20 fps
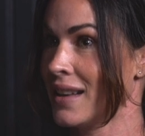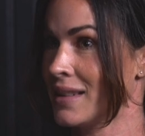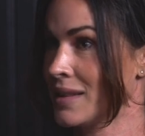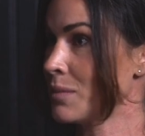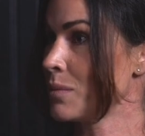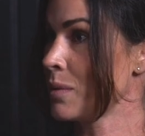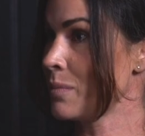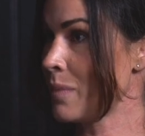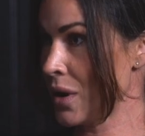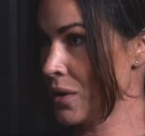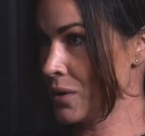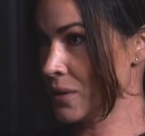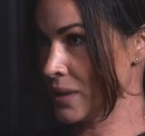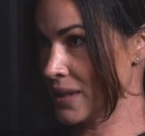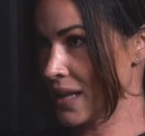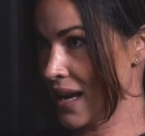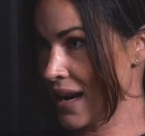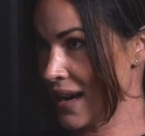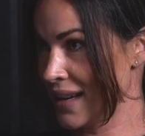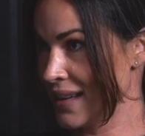And someone pokes
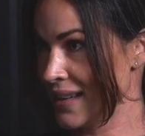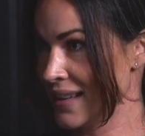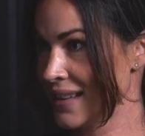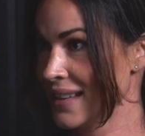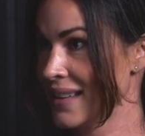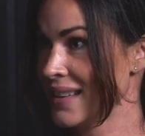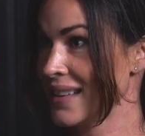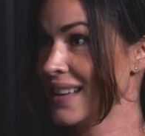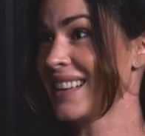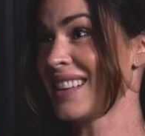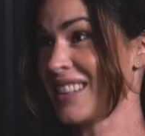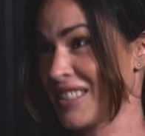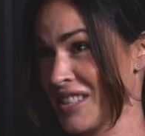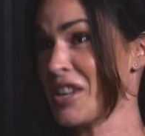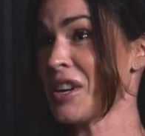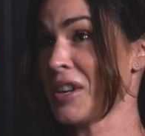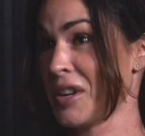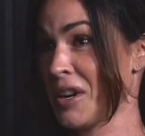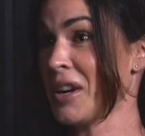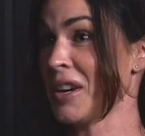that, oh, that's
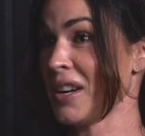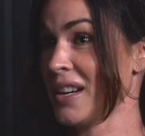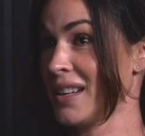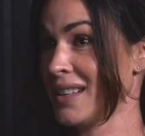going to hurt.